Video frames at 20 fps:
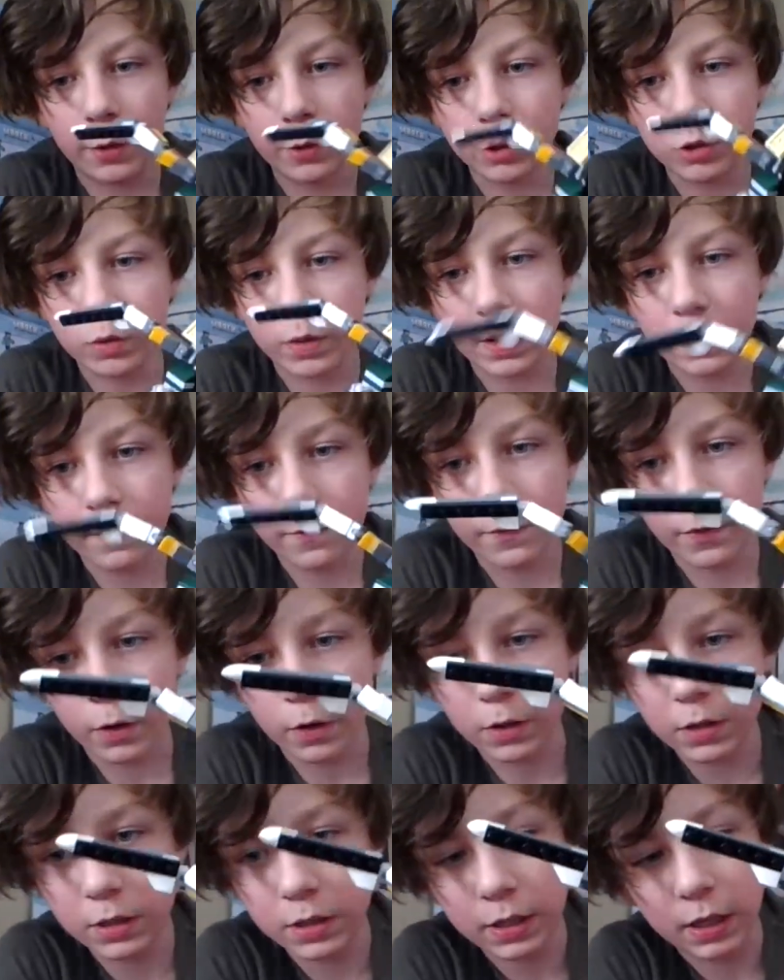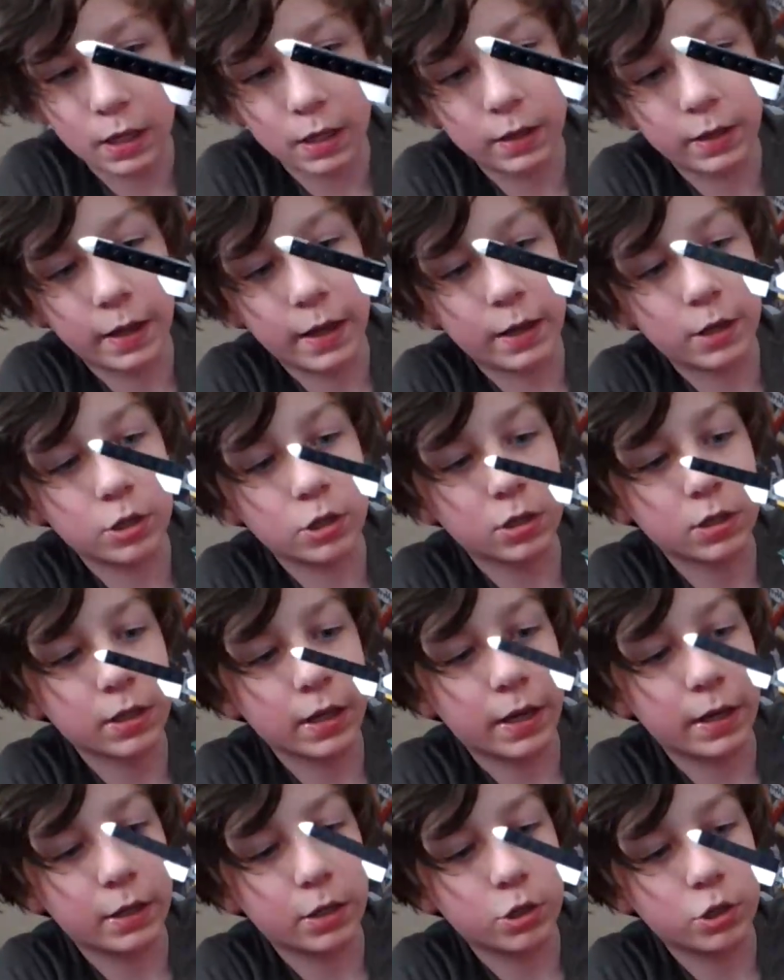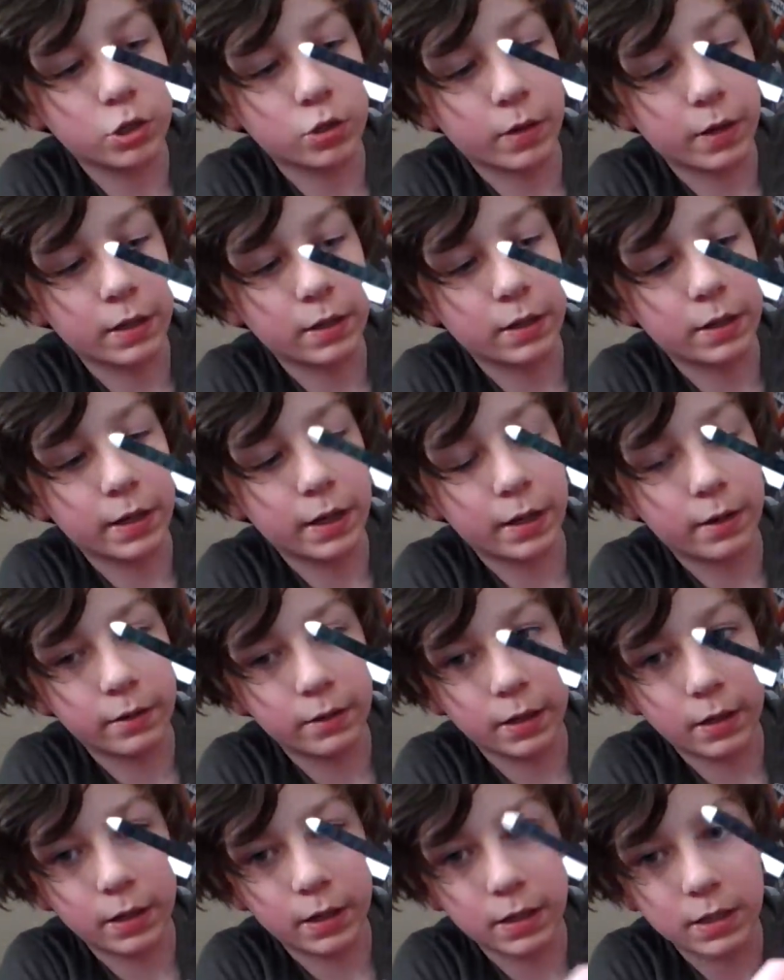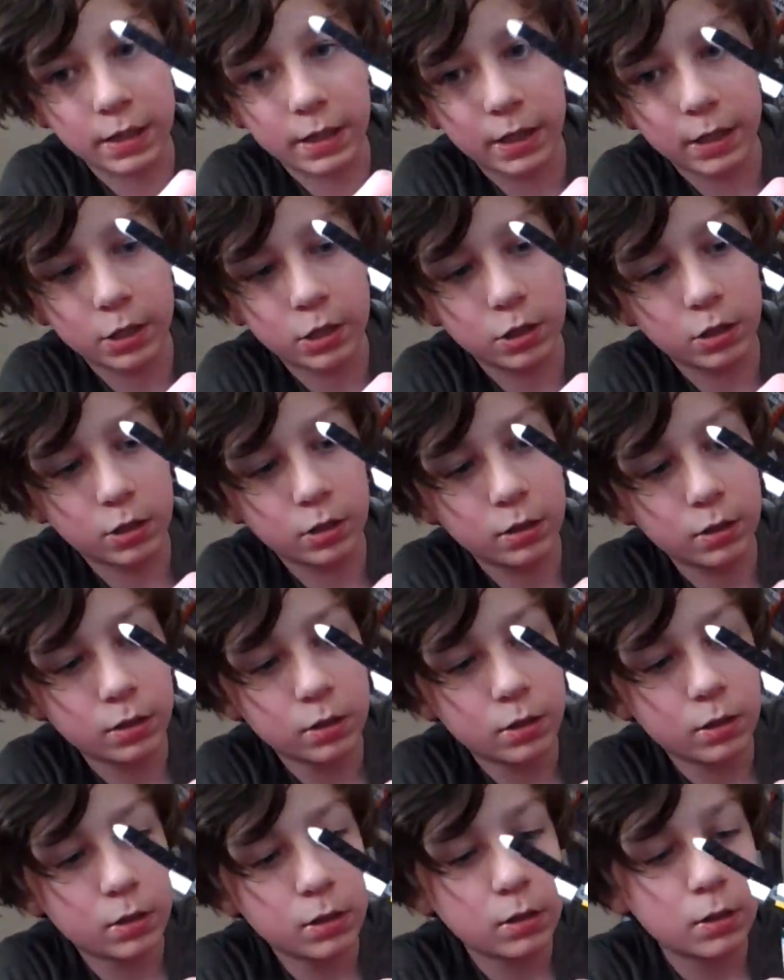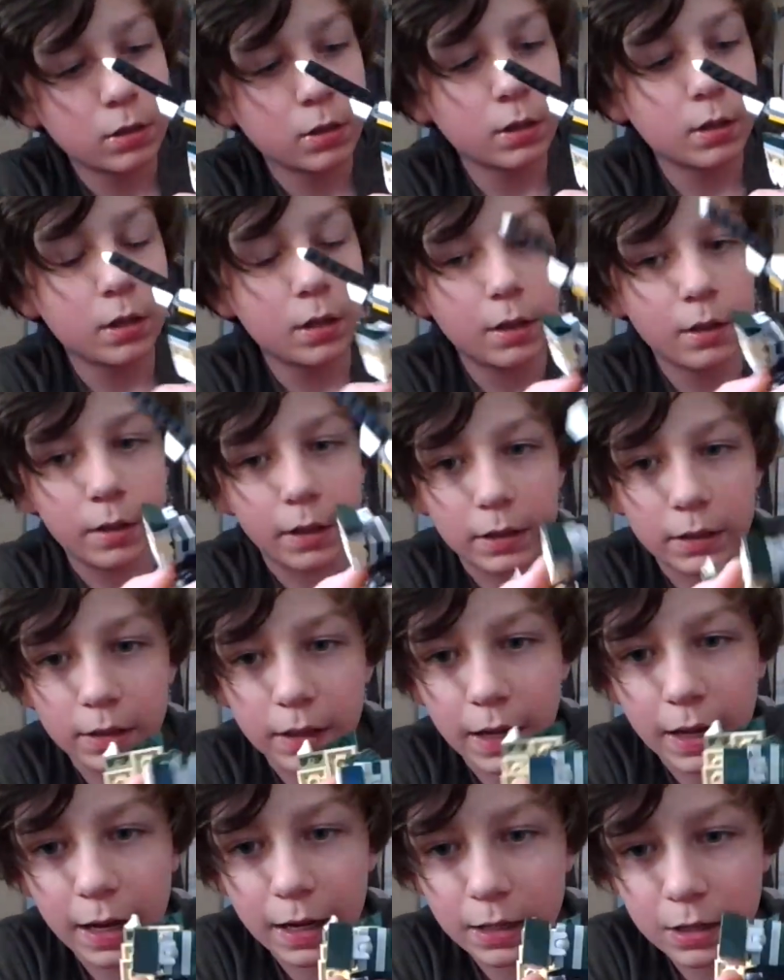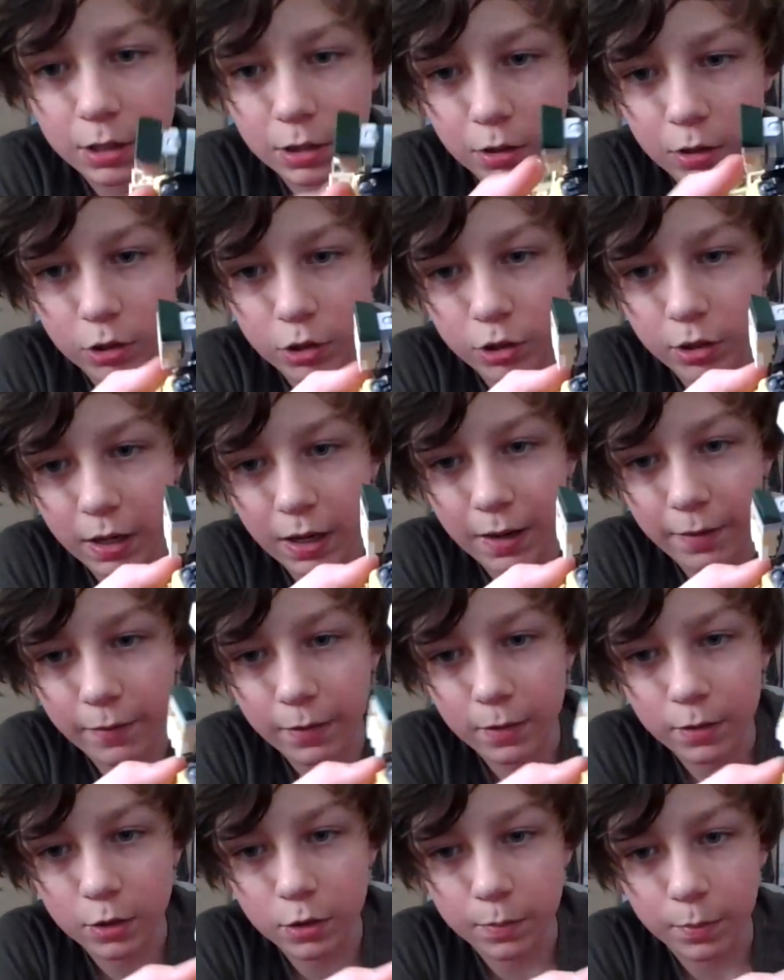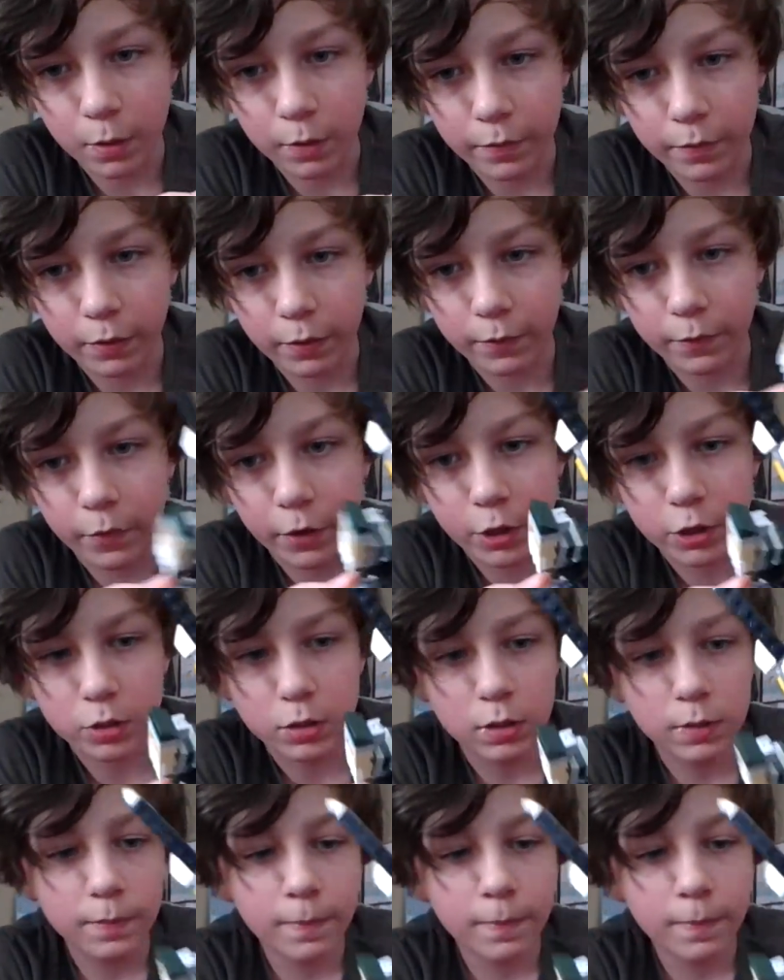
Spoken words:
joint first, and then just kind of straighten it out, then attach it like that, so you should have it just perfectly flush.